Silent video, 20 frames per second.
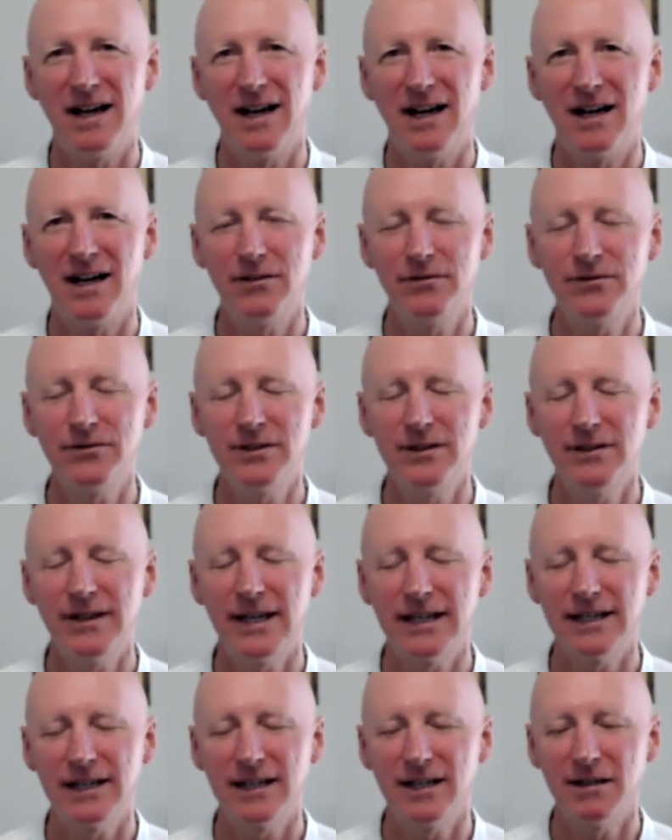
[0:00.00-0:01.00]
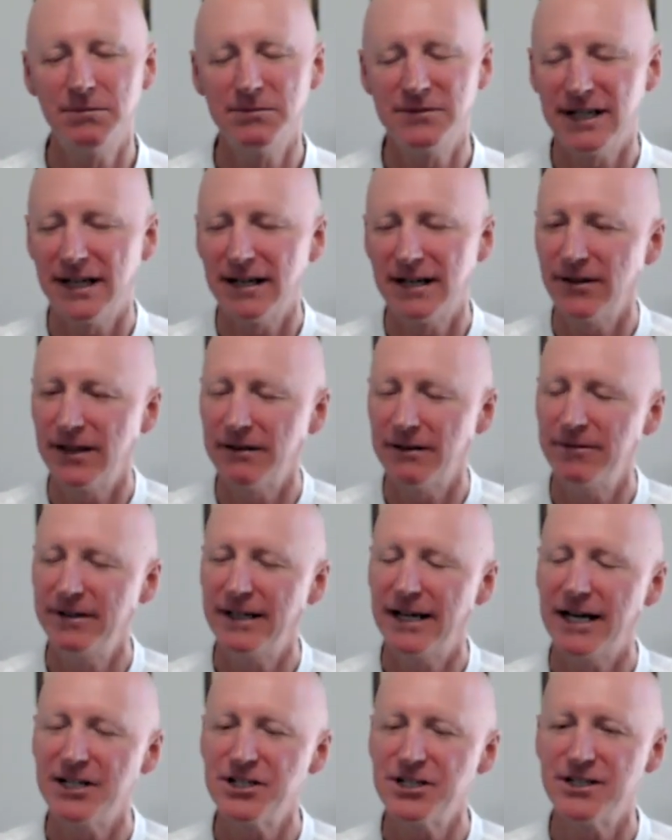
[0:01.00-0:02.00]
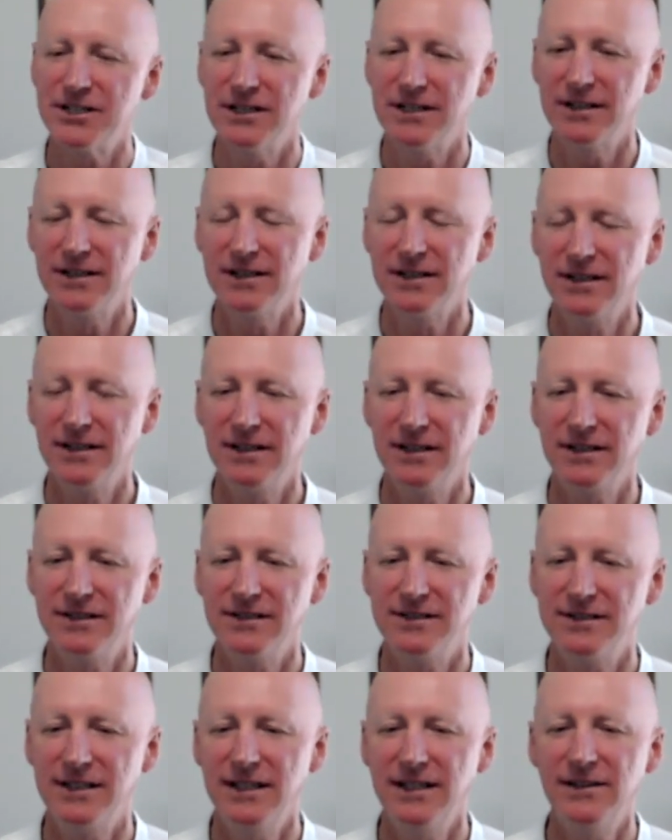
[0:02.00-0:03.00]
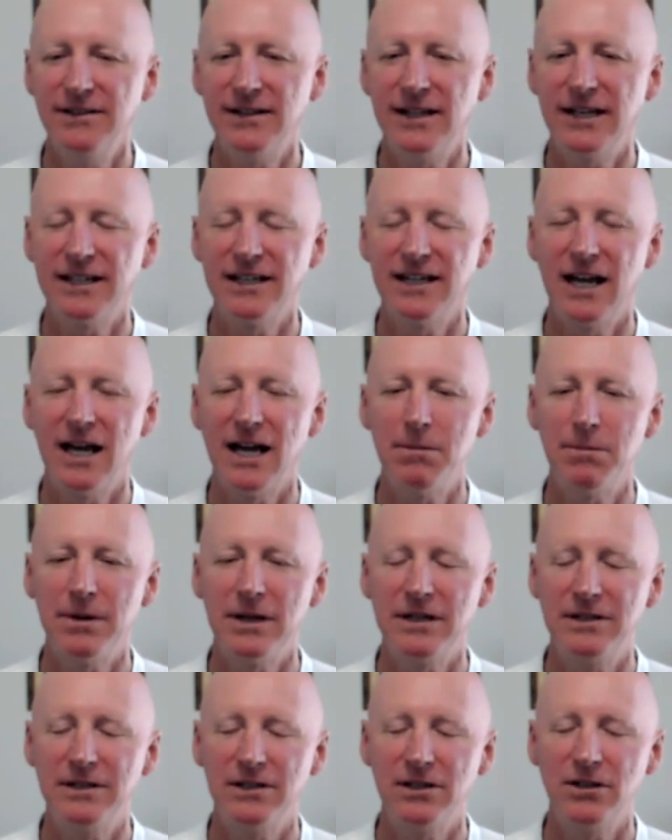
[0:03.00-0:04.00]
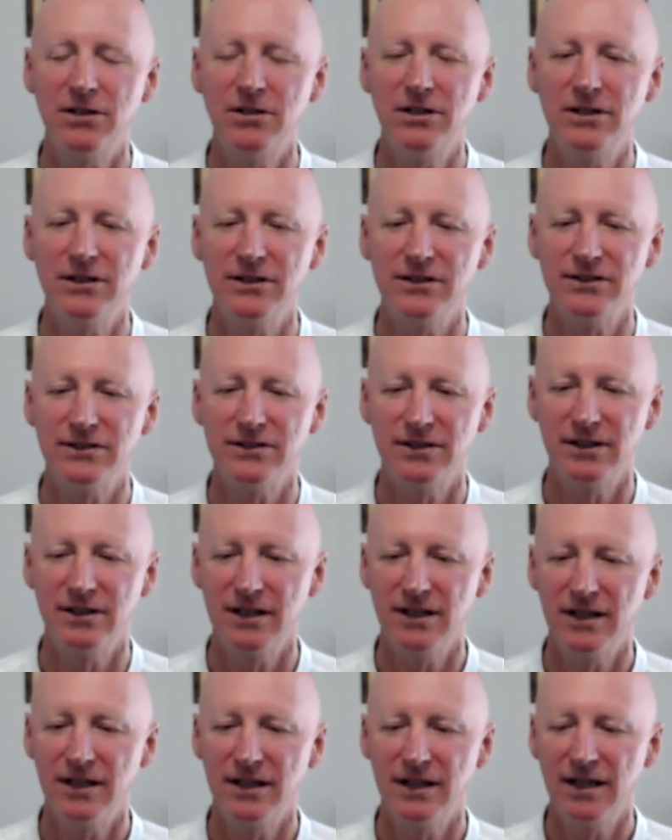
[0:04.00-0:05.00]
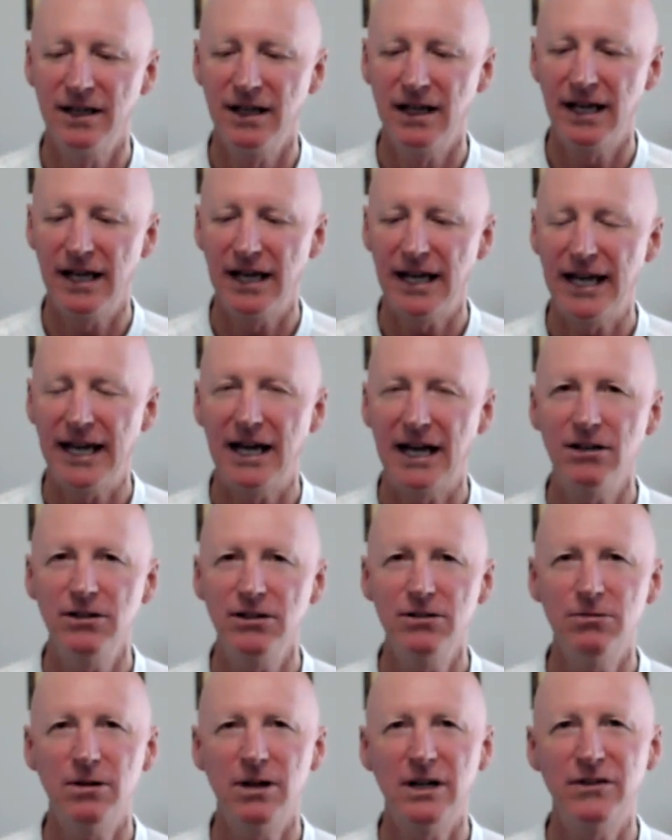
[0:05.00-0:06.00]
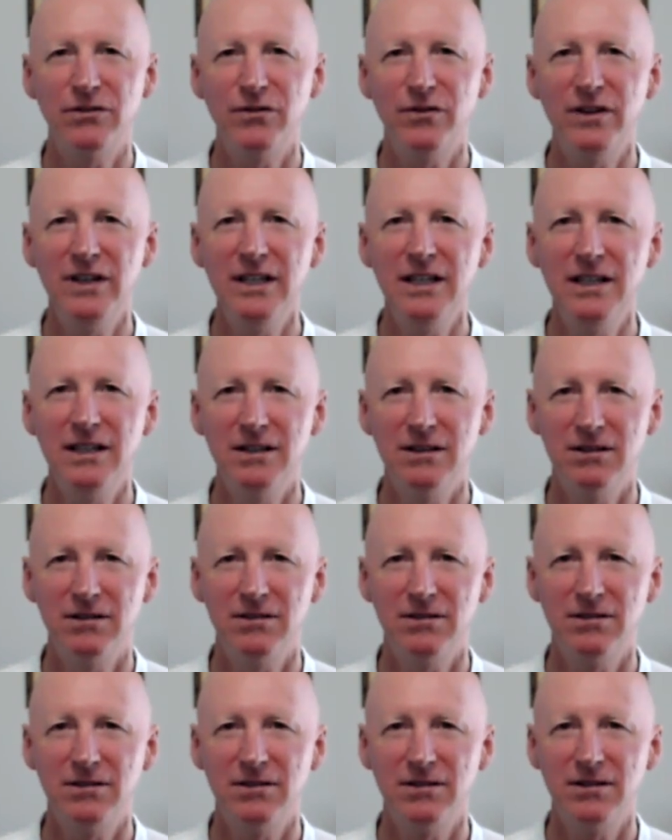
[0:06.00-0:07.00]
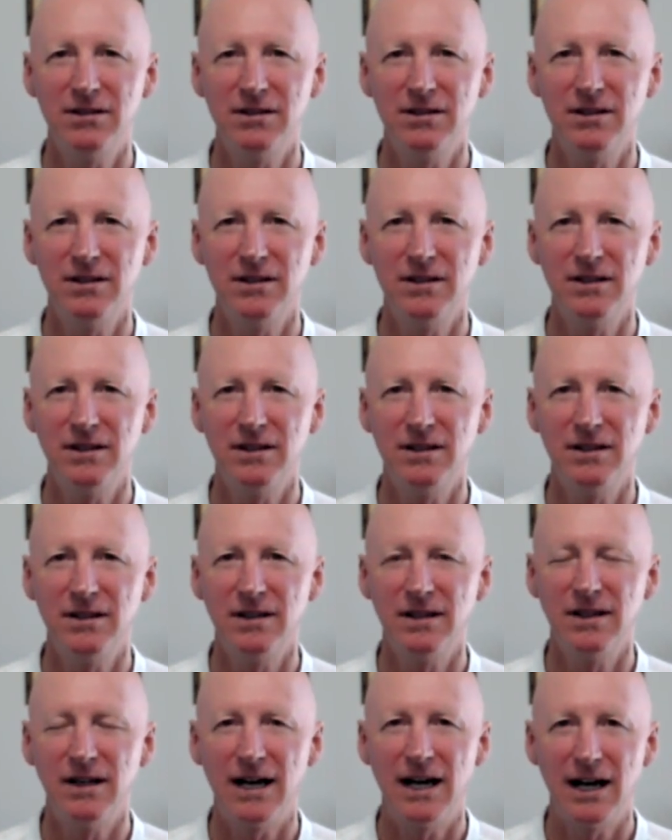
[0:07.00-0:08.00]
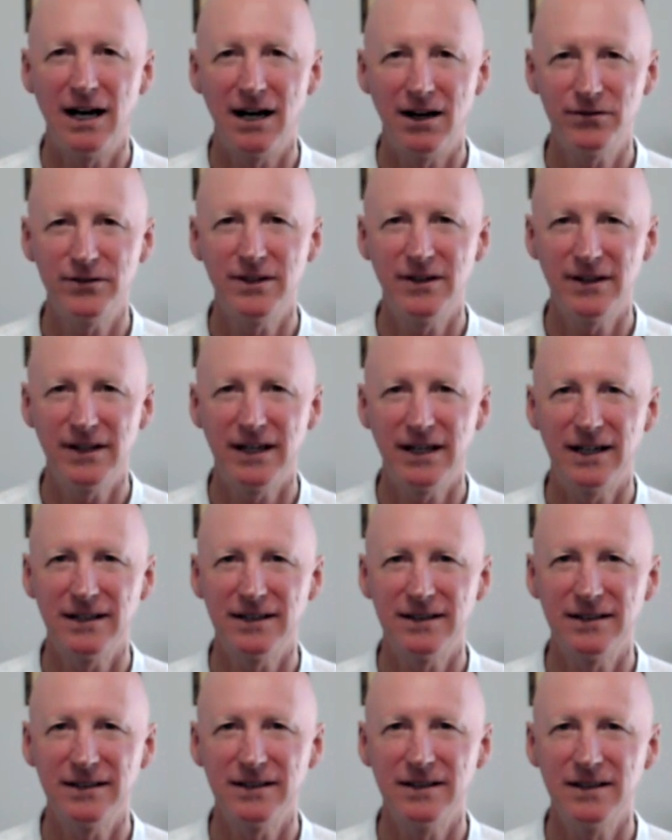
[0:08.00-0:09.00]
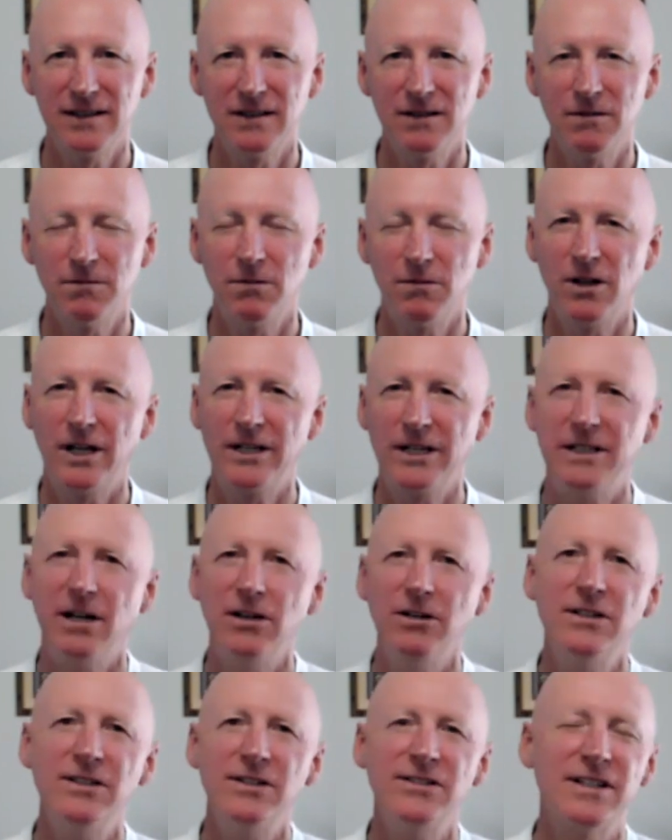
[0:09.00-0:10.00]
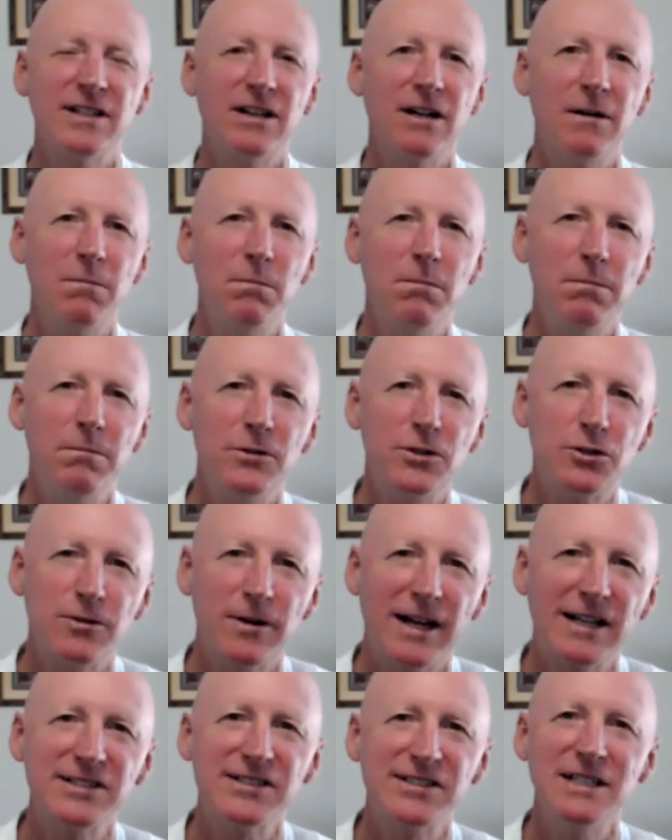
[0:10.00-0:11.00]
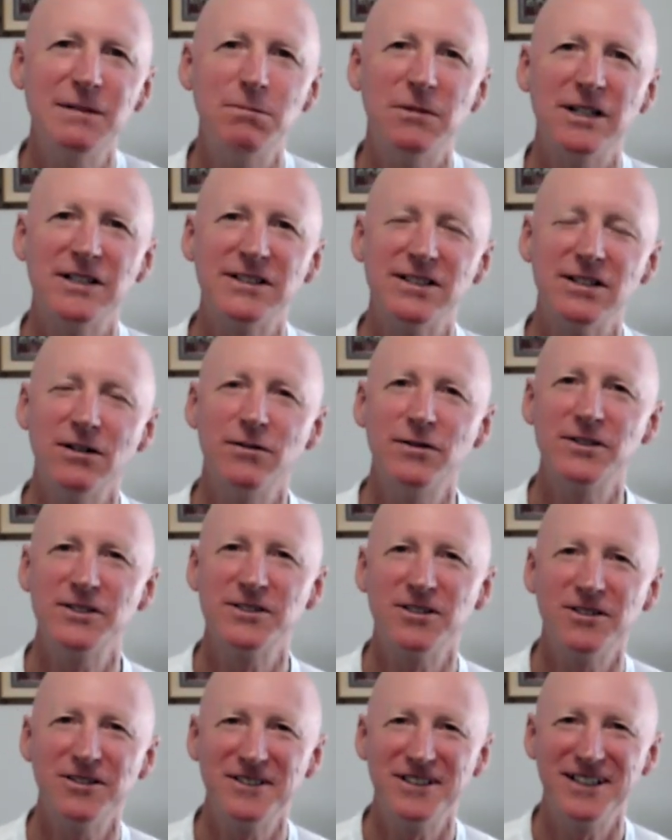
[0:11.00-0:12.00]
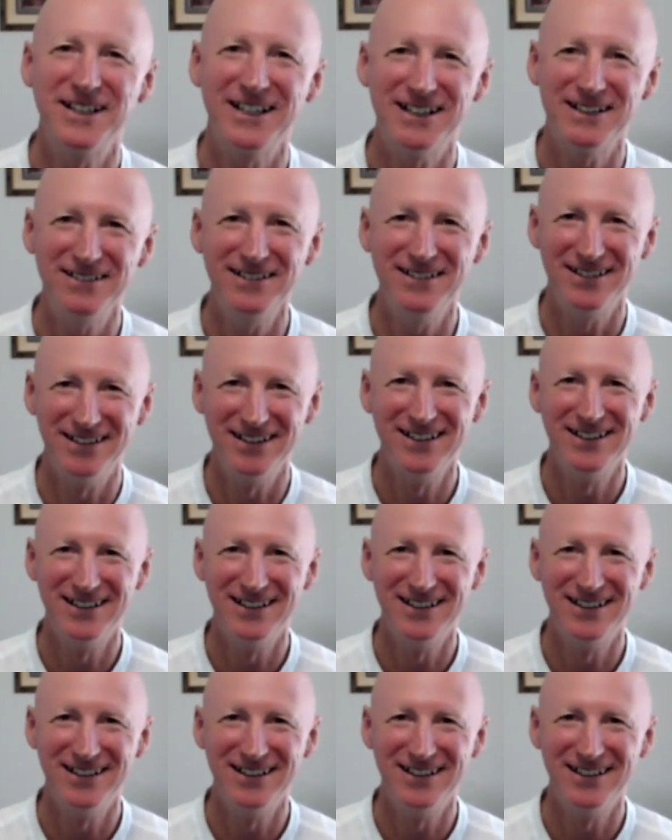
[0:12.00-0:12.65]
After that comes out of that reaction, sit in that gap and notice, how do I feel after that? Well, I notice that trust in myself has gone down.